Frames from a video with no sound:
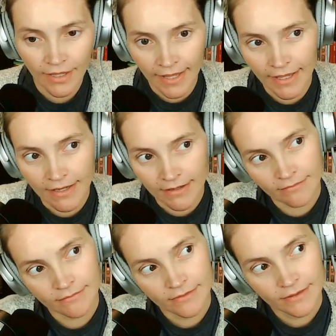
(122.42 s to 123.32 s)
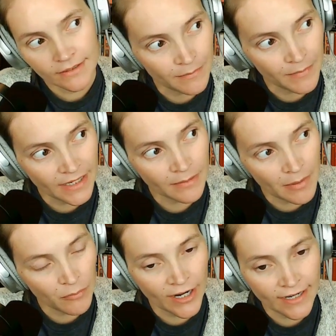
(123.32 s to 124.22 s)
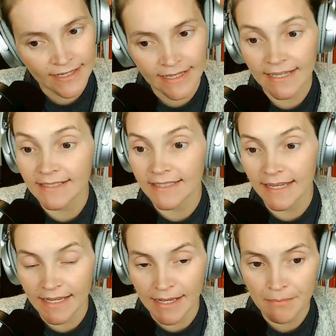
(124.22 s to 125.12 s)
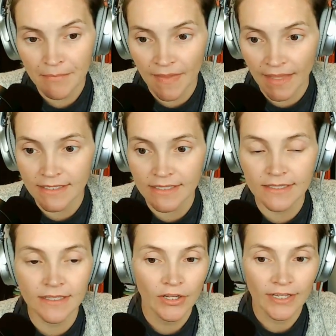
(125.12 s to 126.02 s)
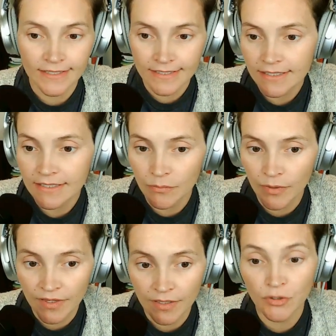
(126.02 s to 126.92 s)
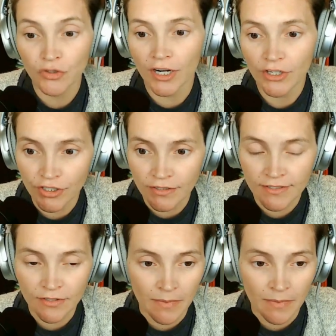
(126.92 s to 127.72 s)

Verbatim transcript: A tympanic membrane exam that is consistent with obstruction.